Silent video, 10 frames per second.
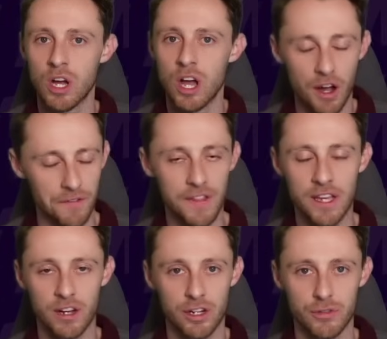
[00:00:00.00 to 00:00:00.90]
I think, are
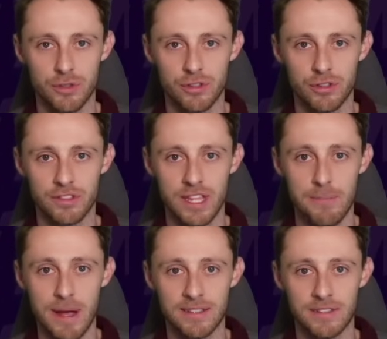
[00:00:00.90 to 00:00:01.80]
going to return to their
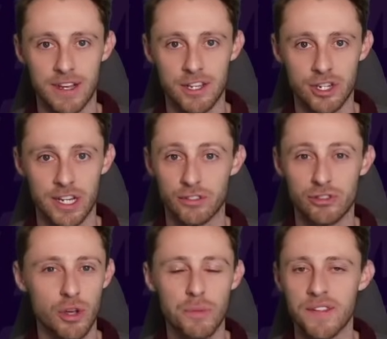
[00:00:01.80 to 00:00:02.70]
best eventually. I just
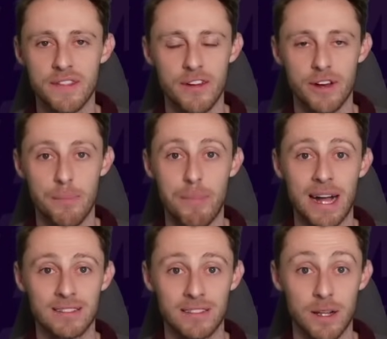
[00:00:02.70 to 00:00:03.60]
don't think they're in a bad
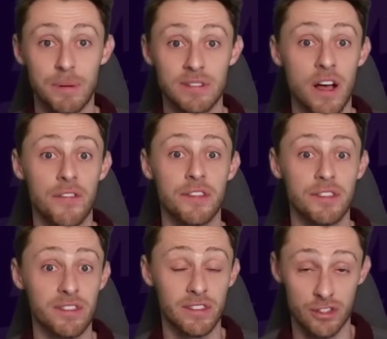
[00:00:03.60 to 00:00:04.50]
slump as others are
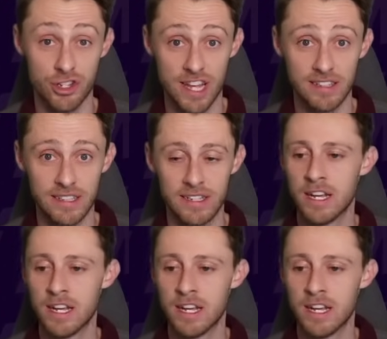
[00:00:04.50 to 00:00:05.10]
suggesting.